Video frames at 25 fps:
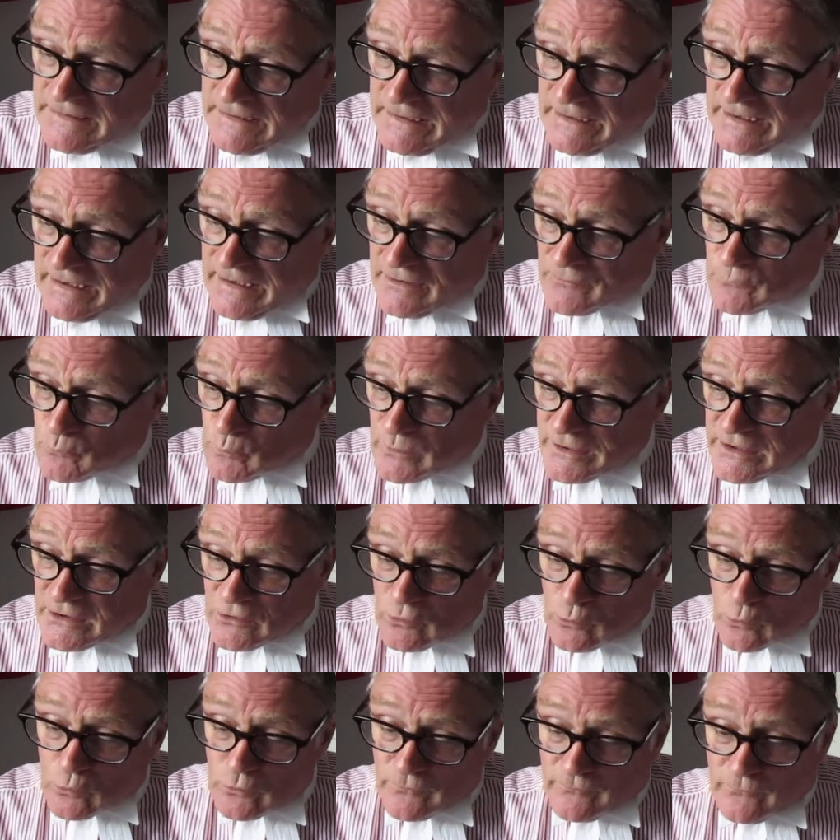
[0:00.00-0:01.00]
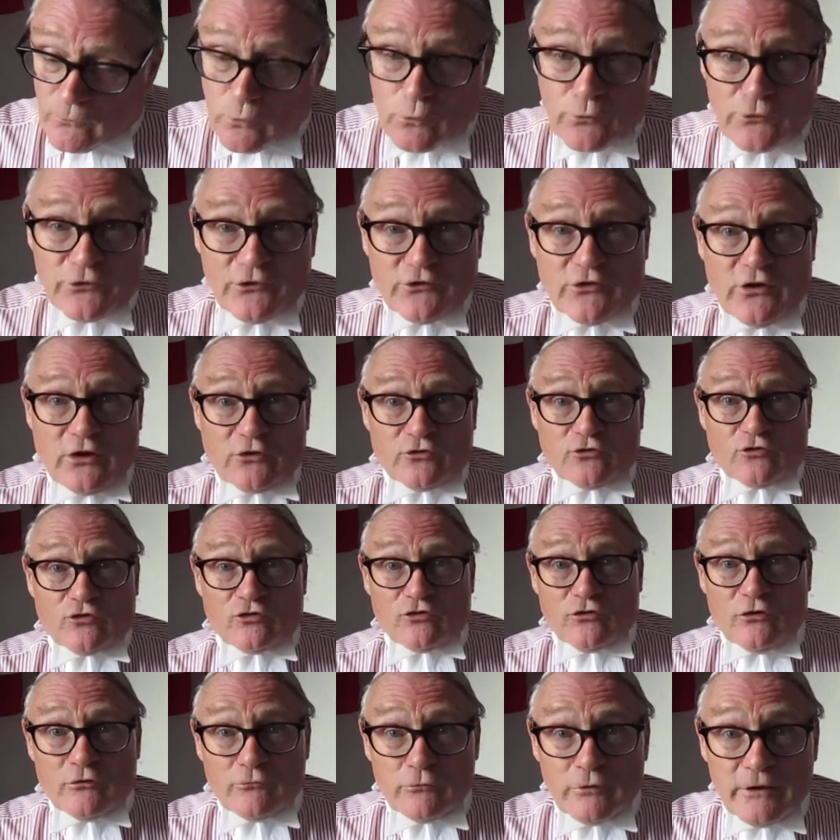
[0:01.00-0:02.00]
And we call, of course,
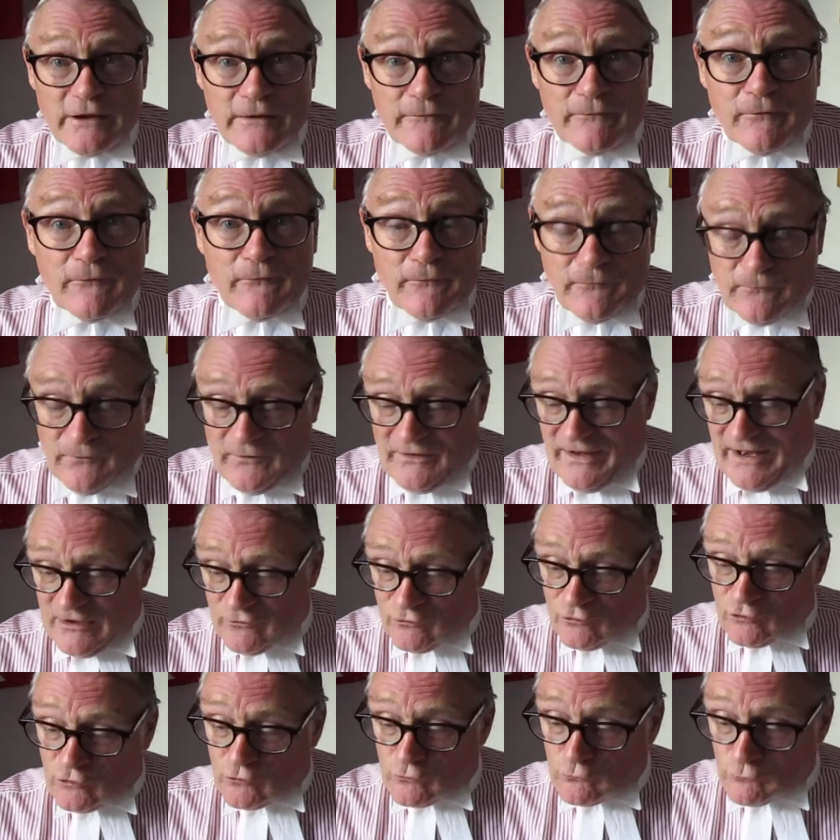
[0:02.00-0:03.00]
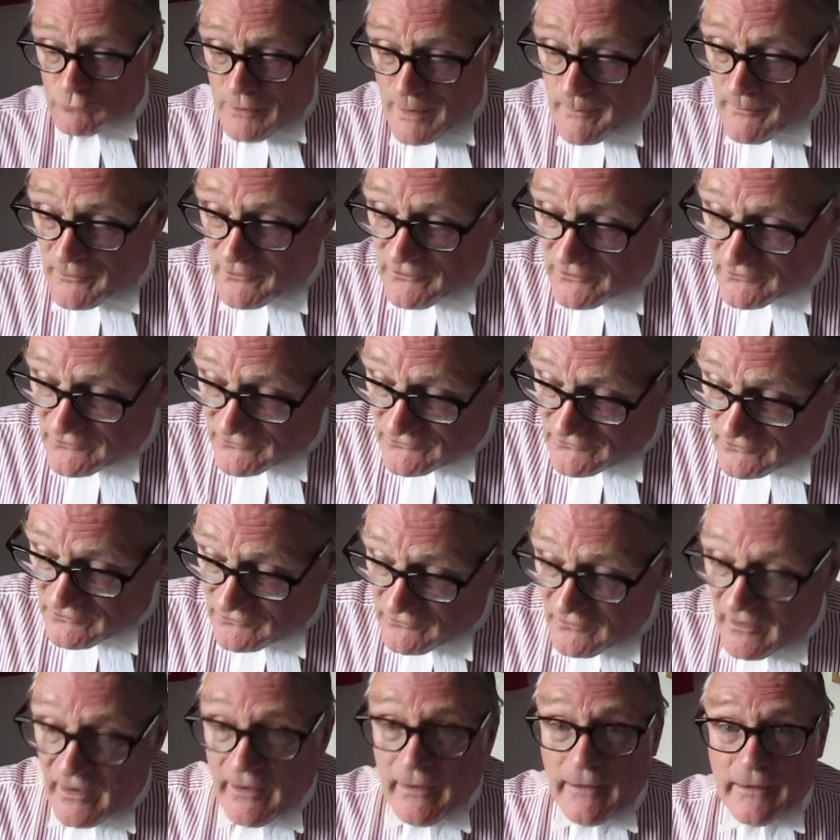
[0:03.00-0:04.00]
such relief financial remedies
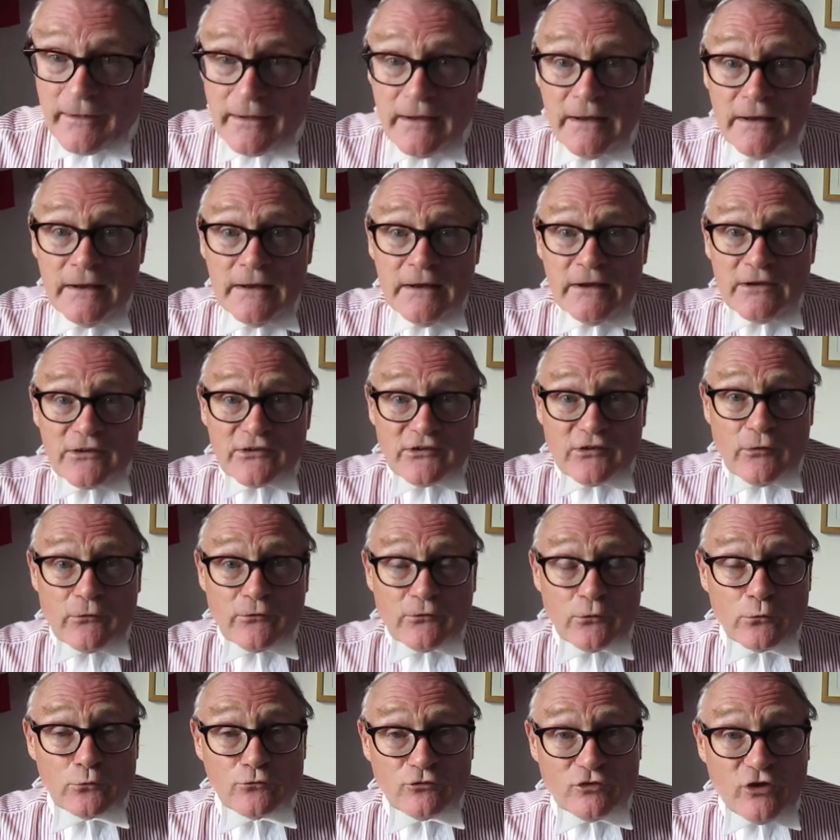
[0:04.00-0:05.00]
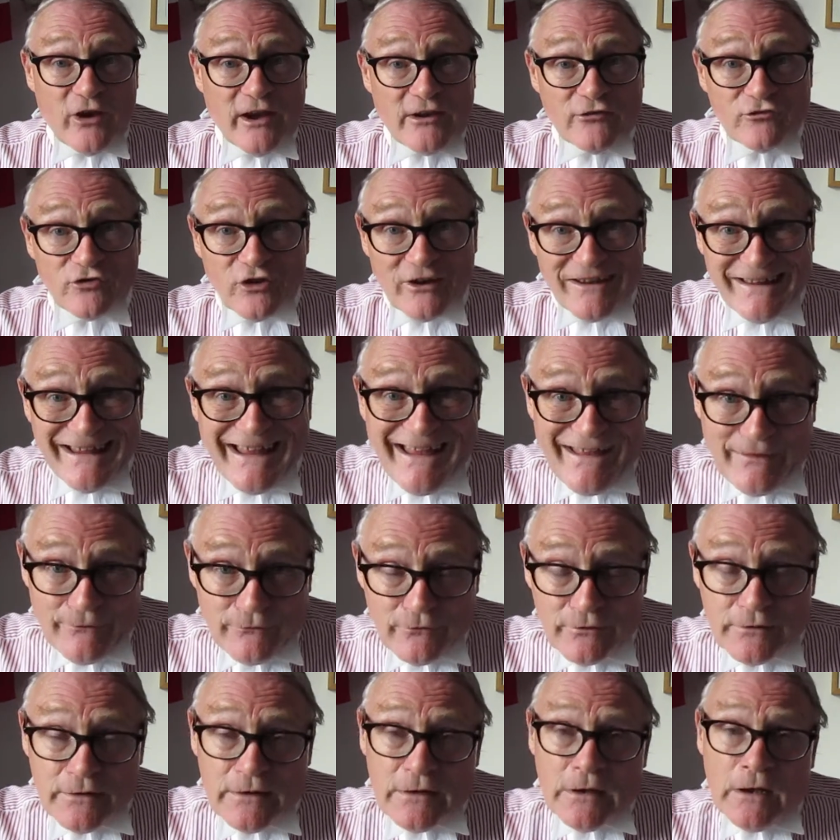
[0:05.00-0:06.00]
today. So it's all change again.